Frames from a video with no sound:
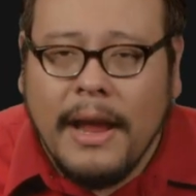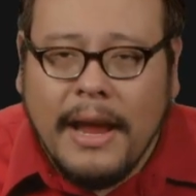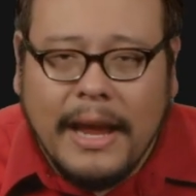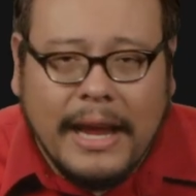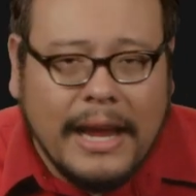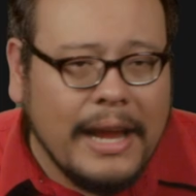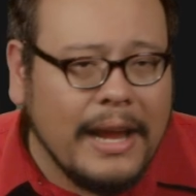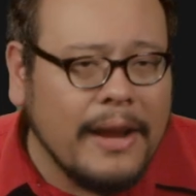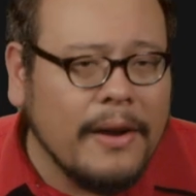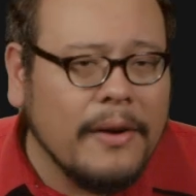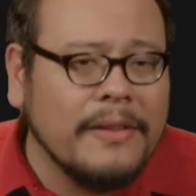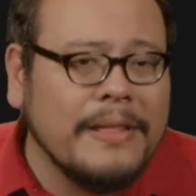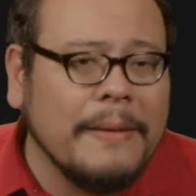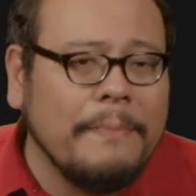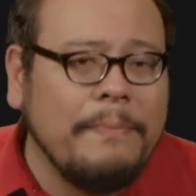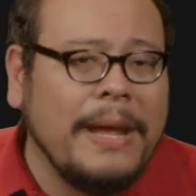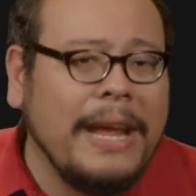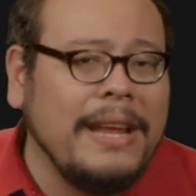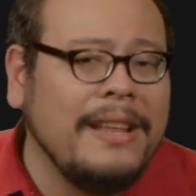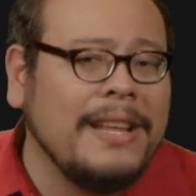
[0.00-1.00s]
Here, the
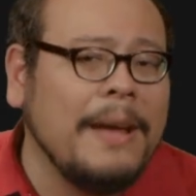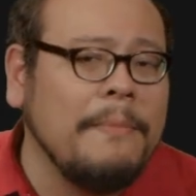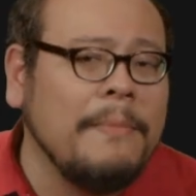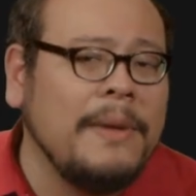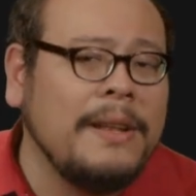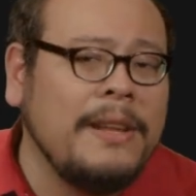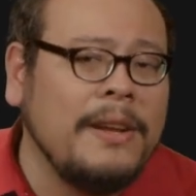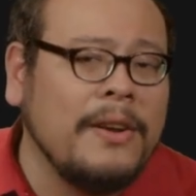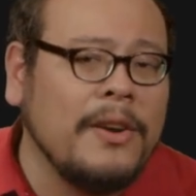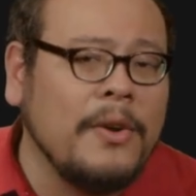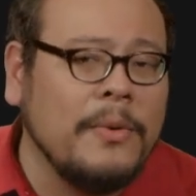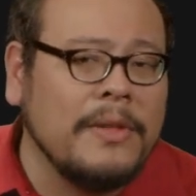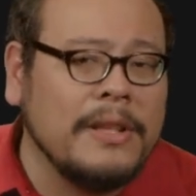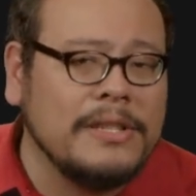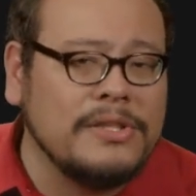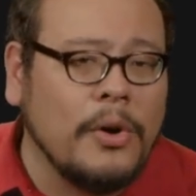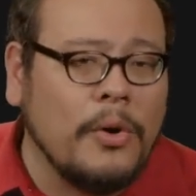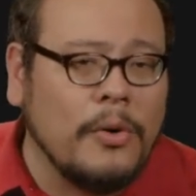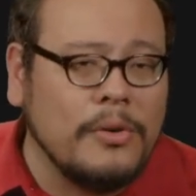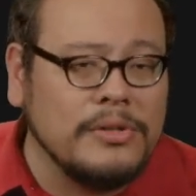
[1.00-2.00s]
p-type material with
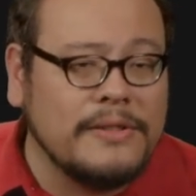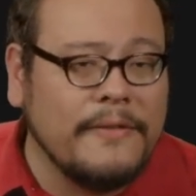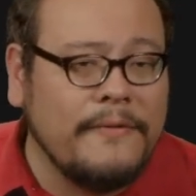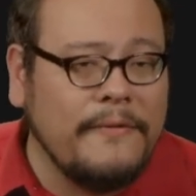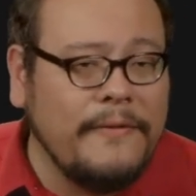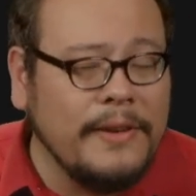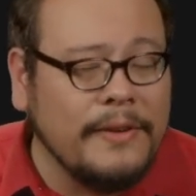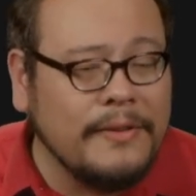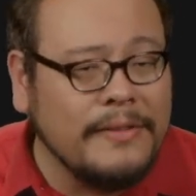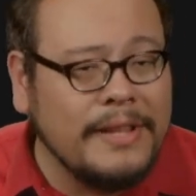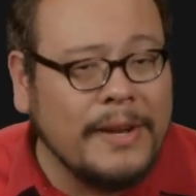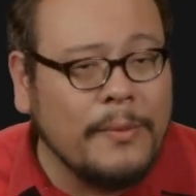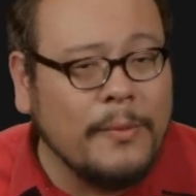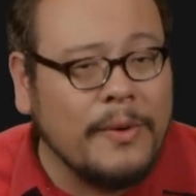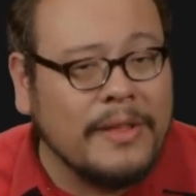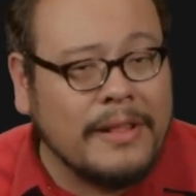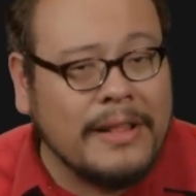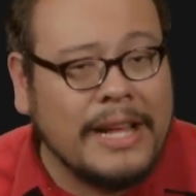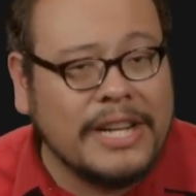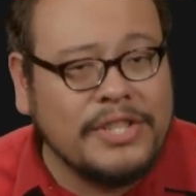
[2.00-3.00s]
its holes filled in
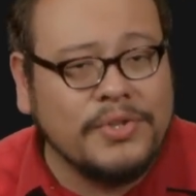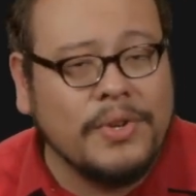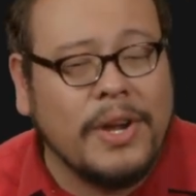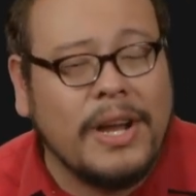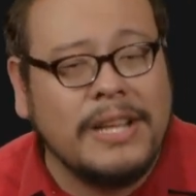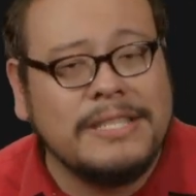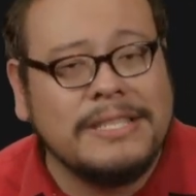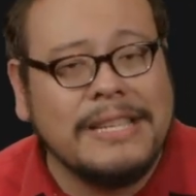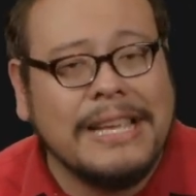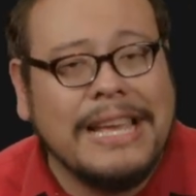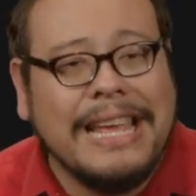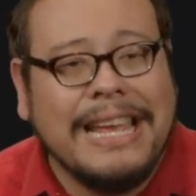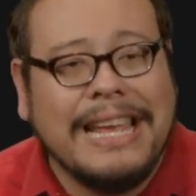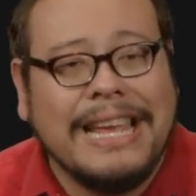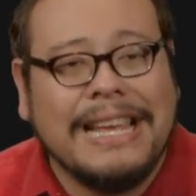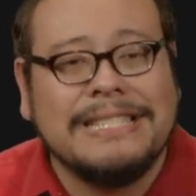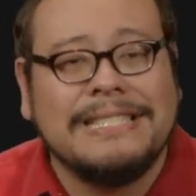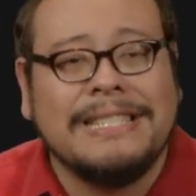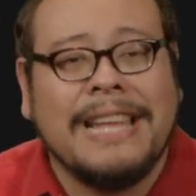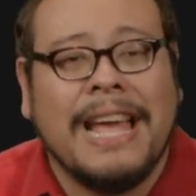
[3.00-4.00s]
with electrons
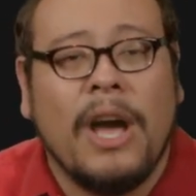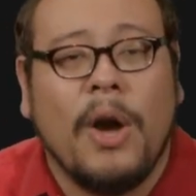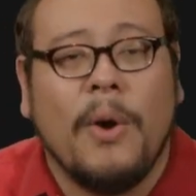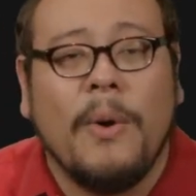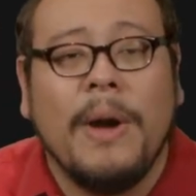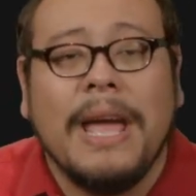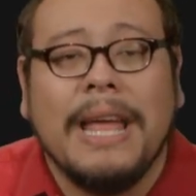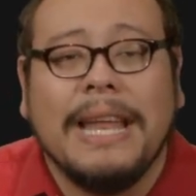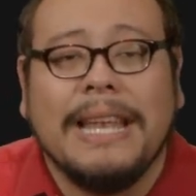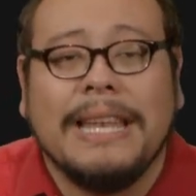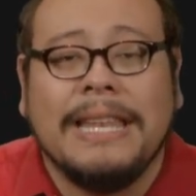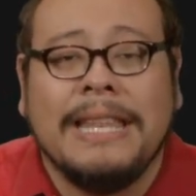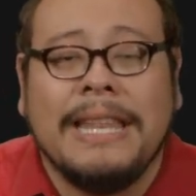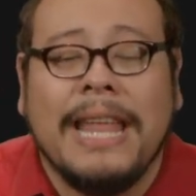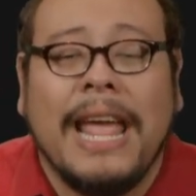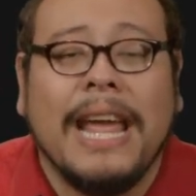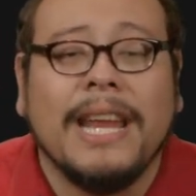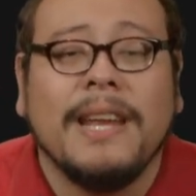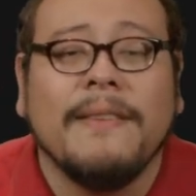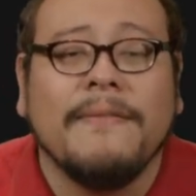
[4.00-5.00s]
is now
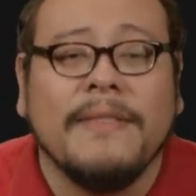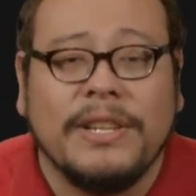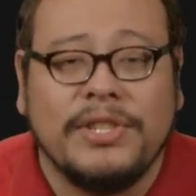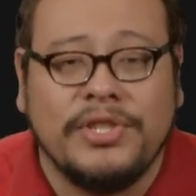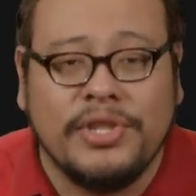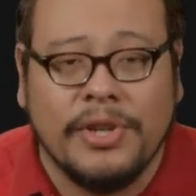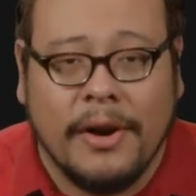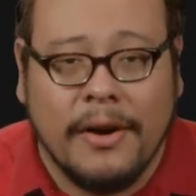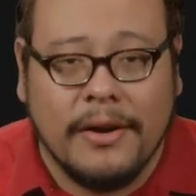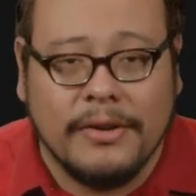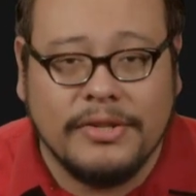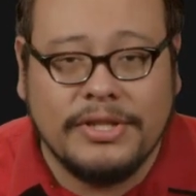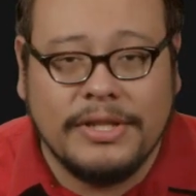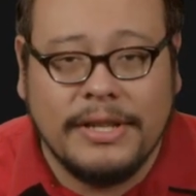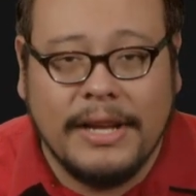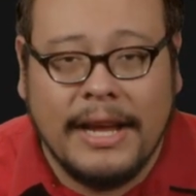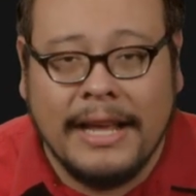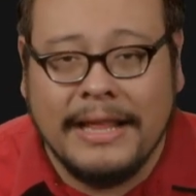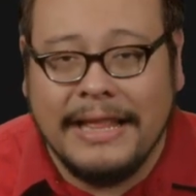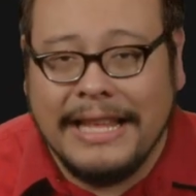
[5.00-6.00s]
negatively charged,
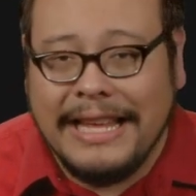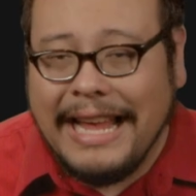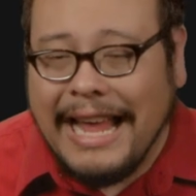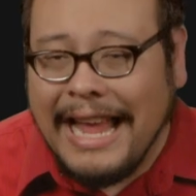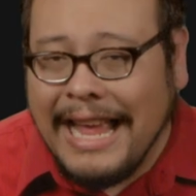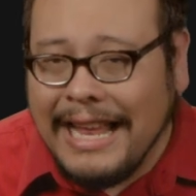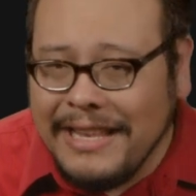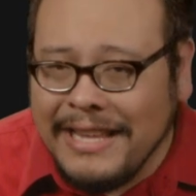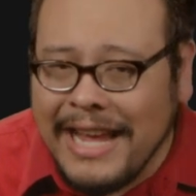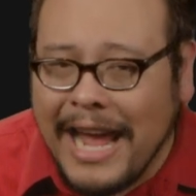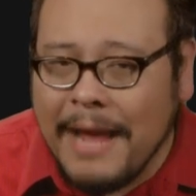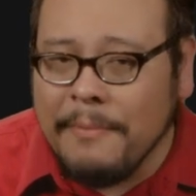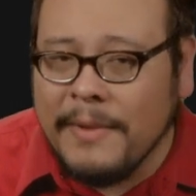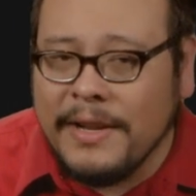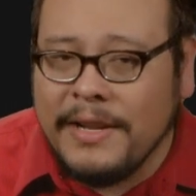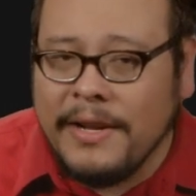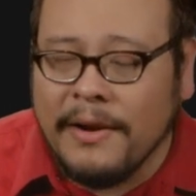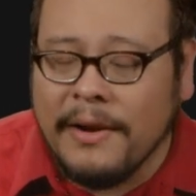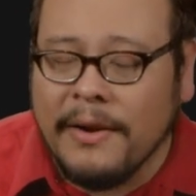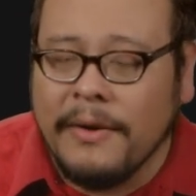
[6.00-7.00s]
and the n-type
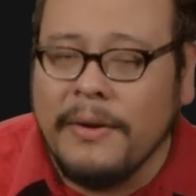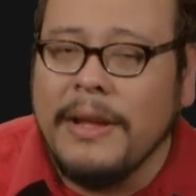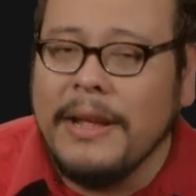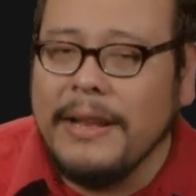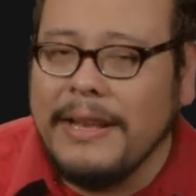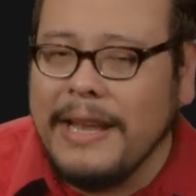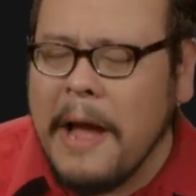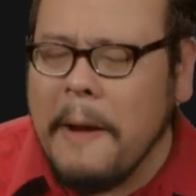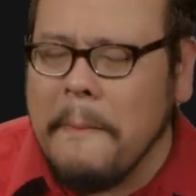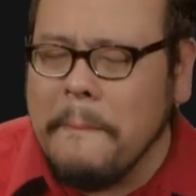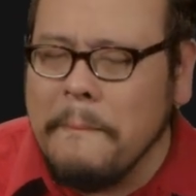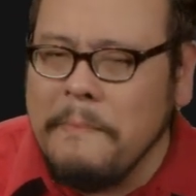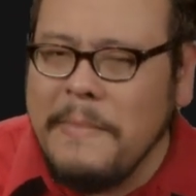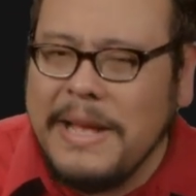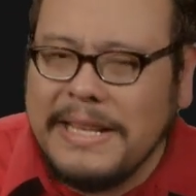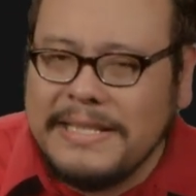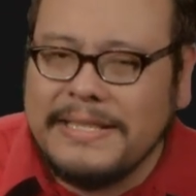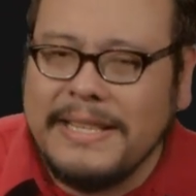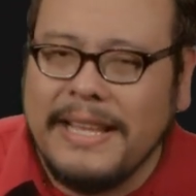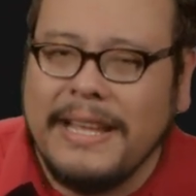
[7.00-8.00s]
material, now
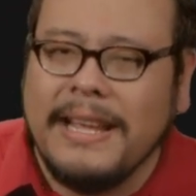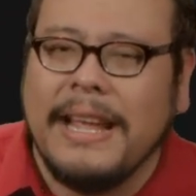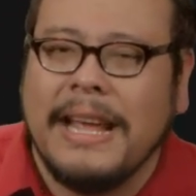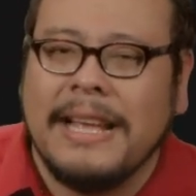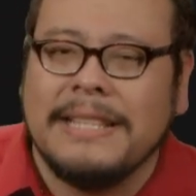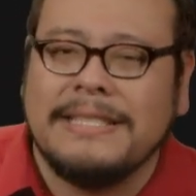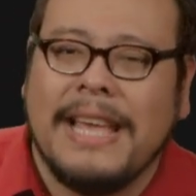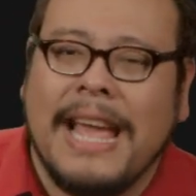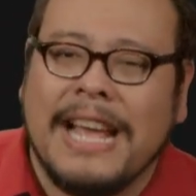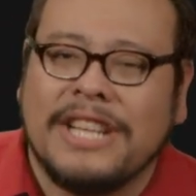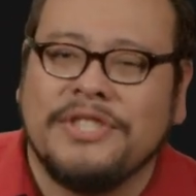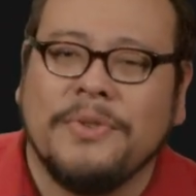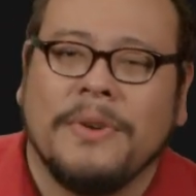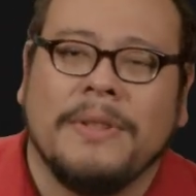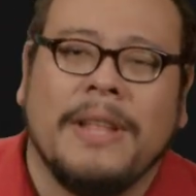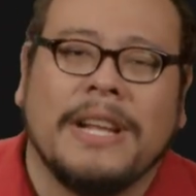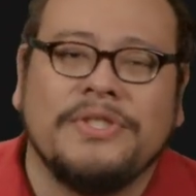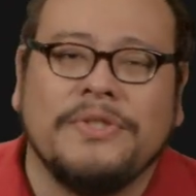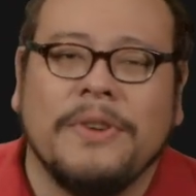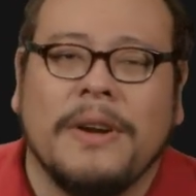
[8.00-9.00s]
missing its extra
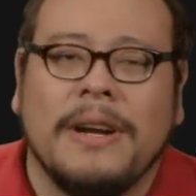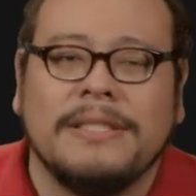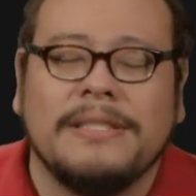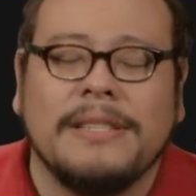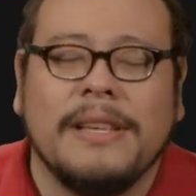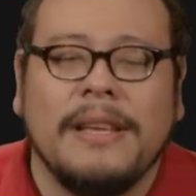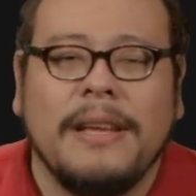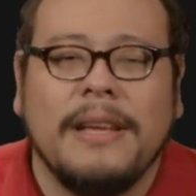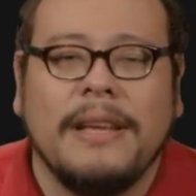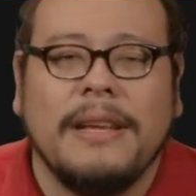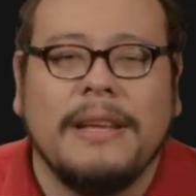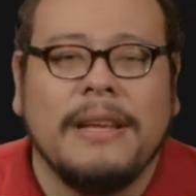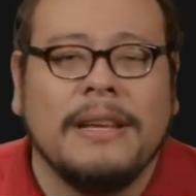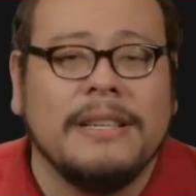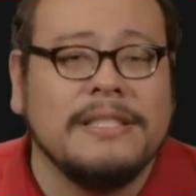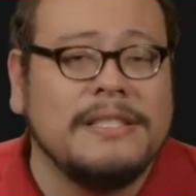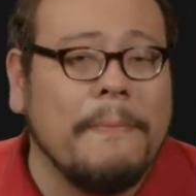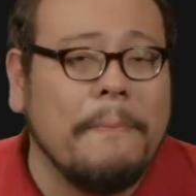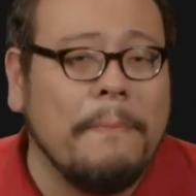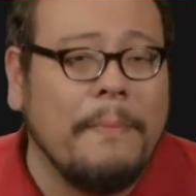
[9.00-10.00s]
electrons,
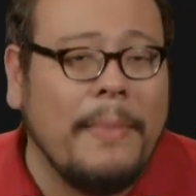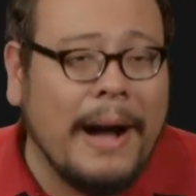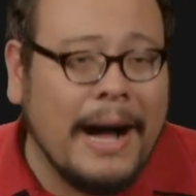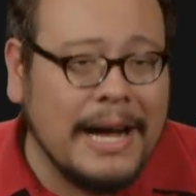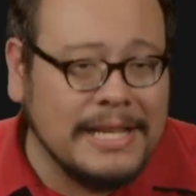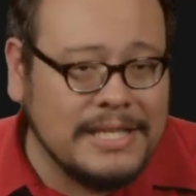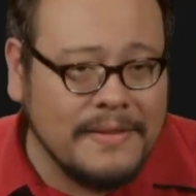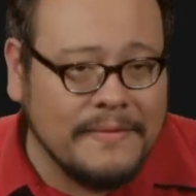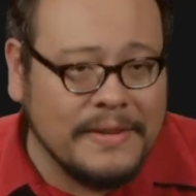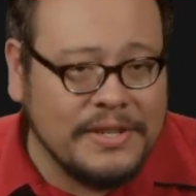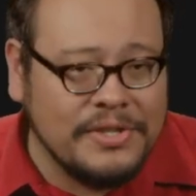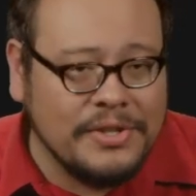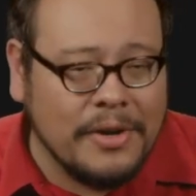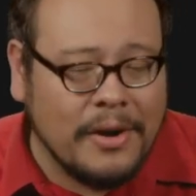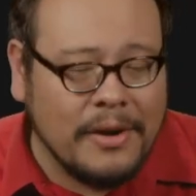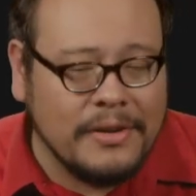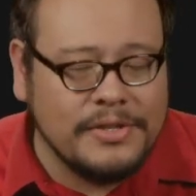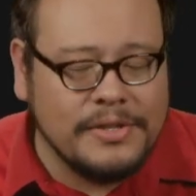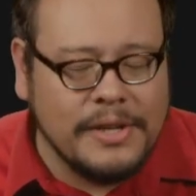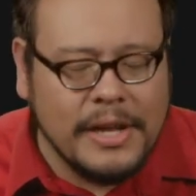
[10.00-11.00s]
is positively
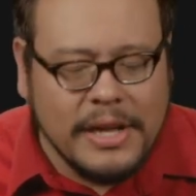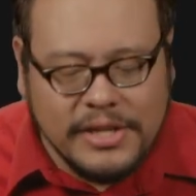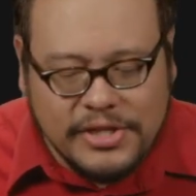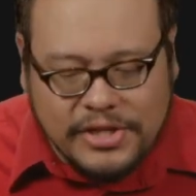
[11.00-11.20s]
charged.